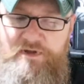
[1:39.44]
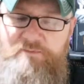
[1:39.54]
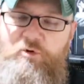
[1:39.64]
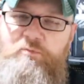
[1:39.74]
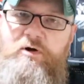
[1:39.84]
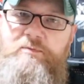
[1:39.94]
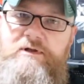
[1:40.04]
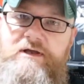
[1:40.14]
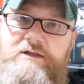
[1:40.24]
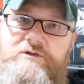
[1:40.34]
bit more
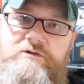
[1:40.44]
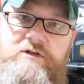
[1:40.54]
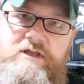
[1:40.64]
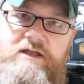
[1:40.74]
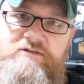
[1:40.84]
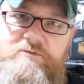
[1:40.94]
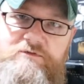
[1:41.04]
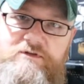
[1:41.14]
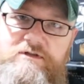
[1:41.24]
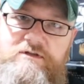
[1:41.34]
popular, and you can get some
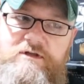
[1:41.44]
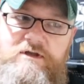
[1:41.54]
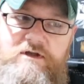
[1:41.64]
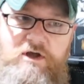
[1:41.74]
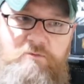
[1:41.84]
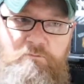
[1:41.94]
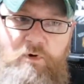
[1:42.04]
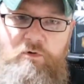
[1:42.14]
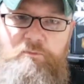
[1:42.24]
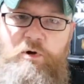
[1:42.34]
of the
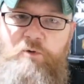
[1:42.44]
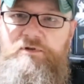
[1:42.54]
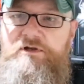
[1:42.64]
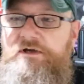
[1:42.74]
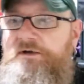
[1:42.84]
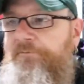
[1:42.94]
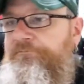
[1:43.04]
more popular